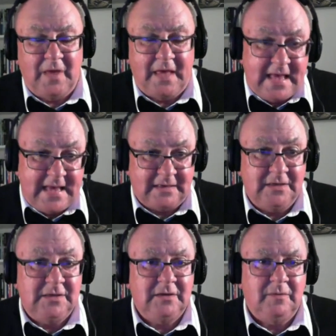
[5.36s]

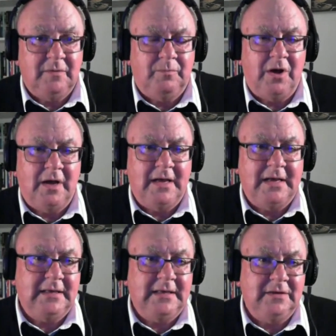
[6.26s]
end
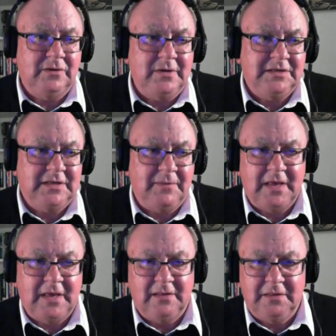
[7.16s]
by doing
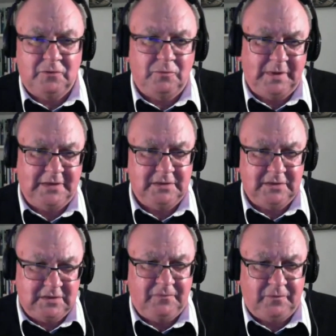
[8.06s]
something a little bit
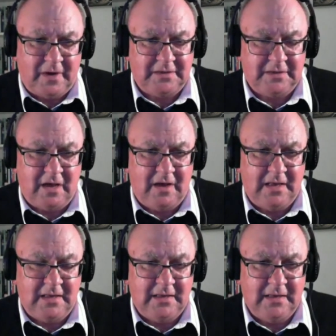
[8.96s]
different.
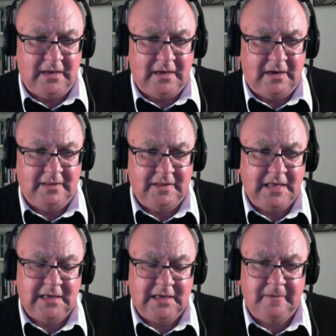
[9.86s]
I
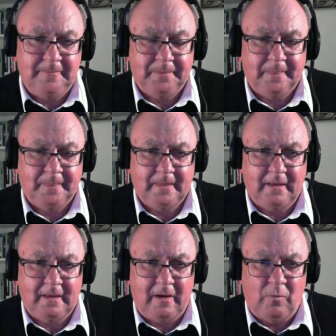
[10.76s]
think
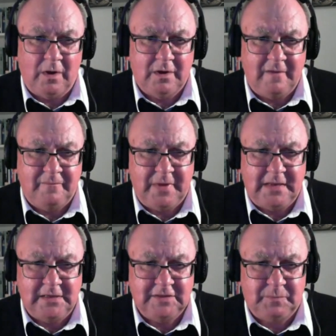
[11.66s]
what I've
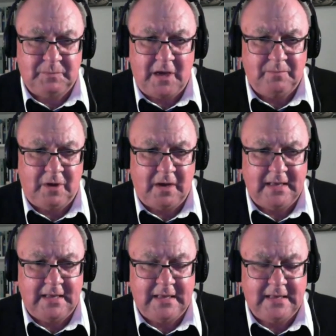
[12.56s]
been inspired
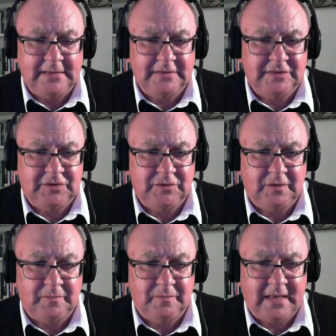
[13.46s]
by in
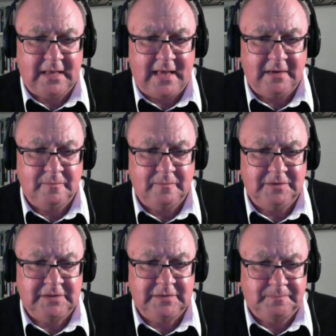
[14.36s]
Stuart
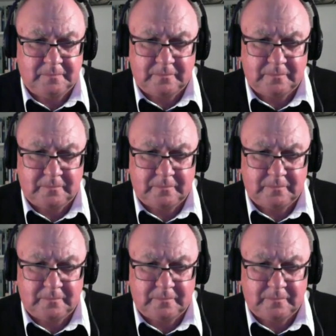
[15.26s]
Macadam's